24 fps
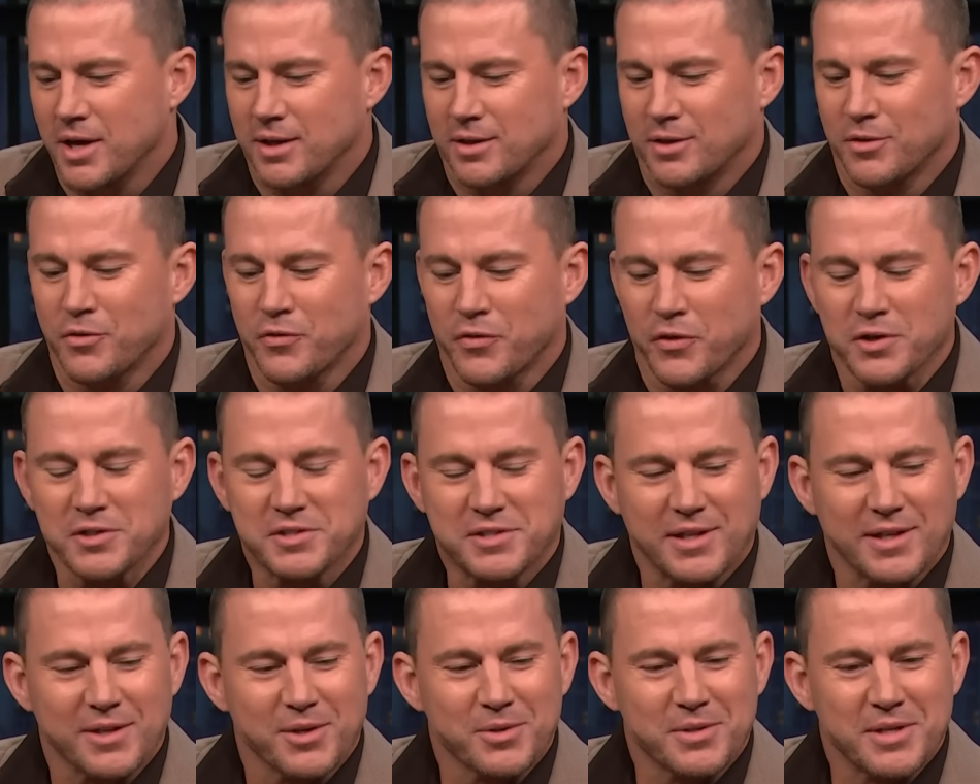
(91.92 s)
The
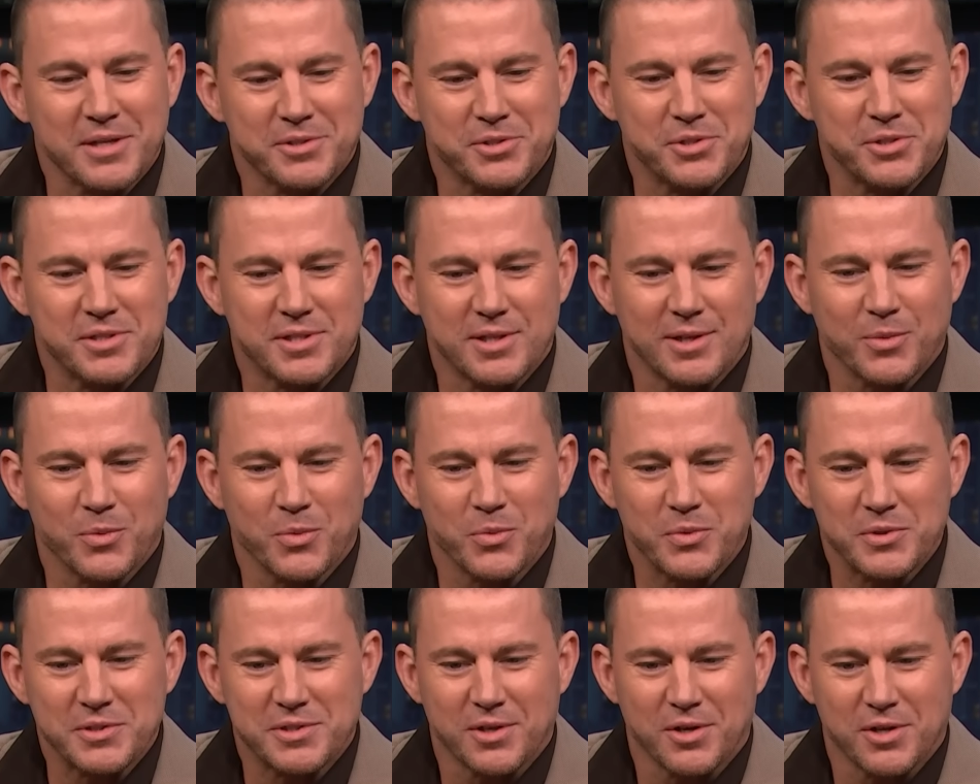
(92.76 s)
first thing that she said
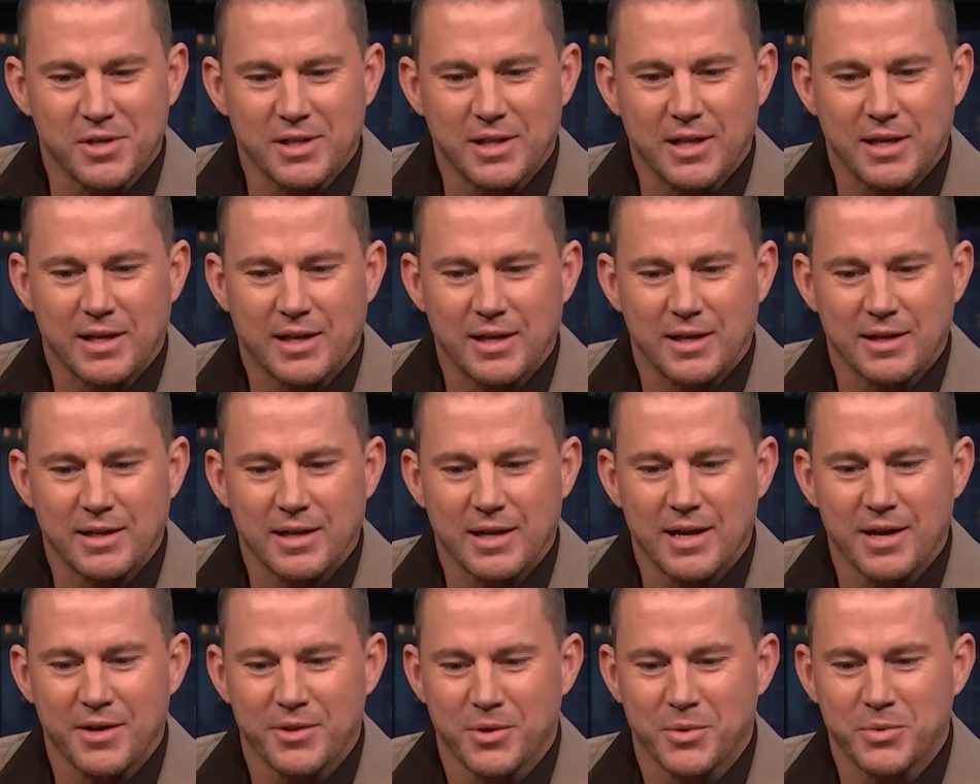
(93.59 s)
when we started like getting
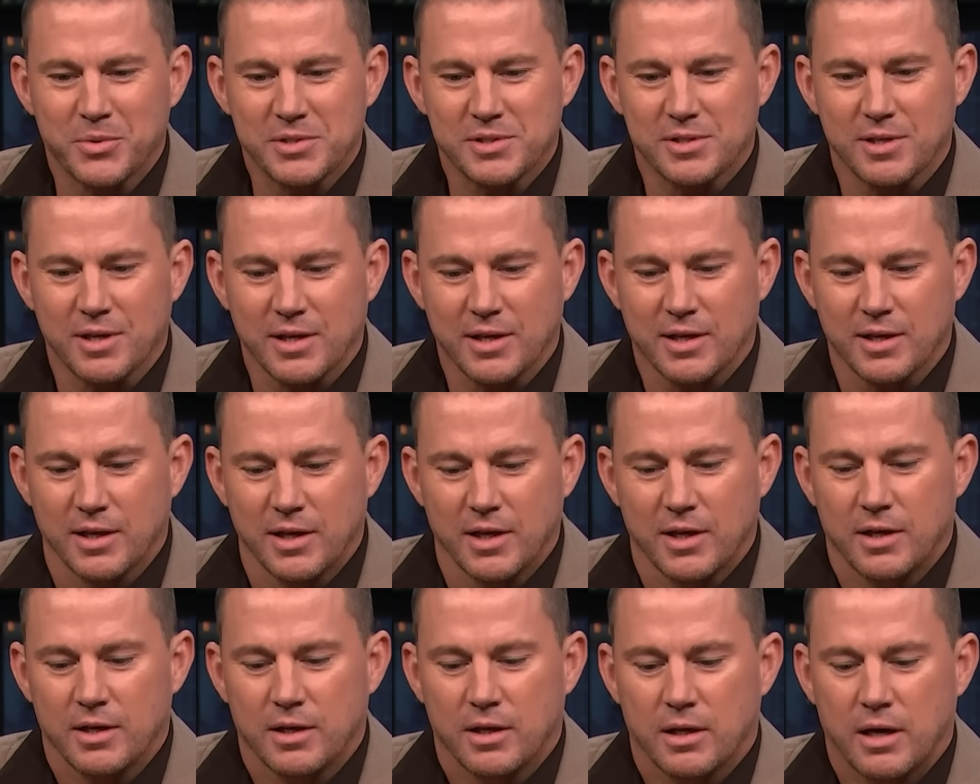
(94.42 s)
together was like,
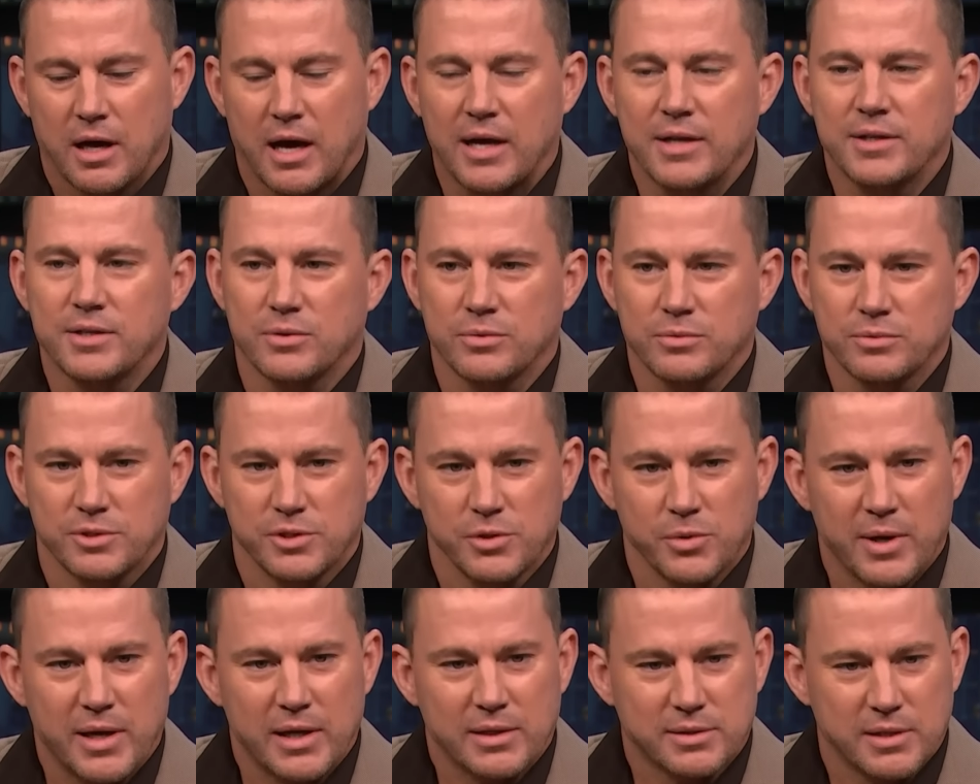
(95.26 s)
"I don't
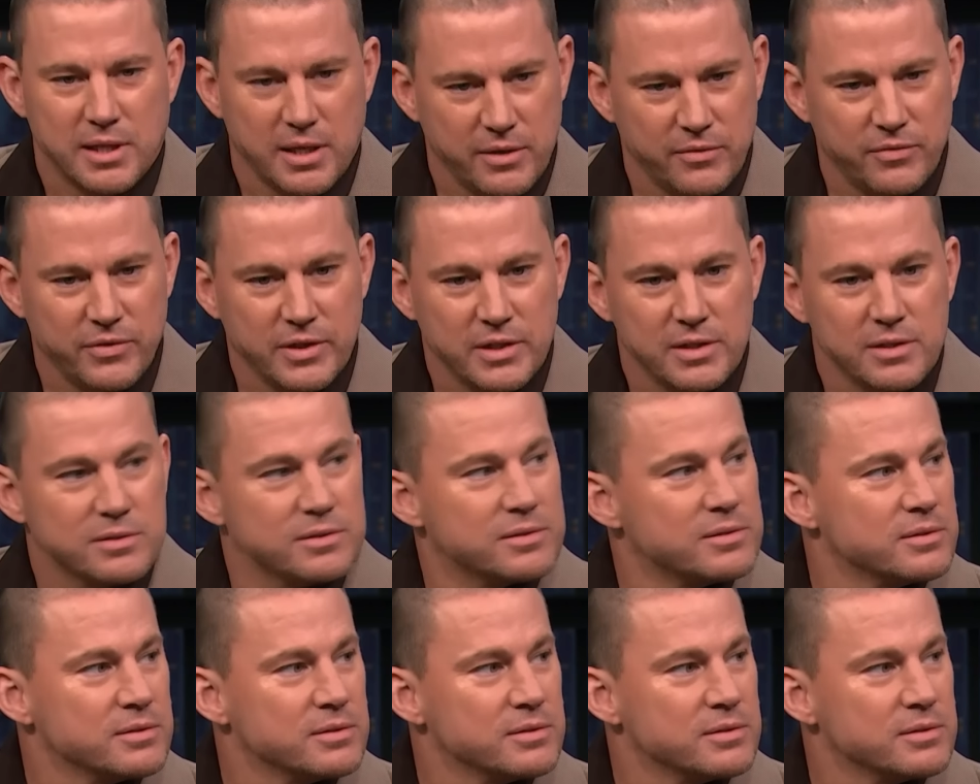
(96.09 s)
do activities."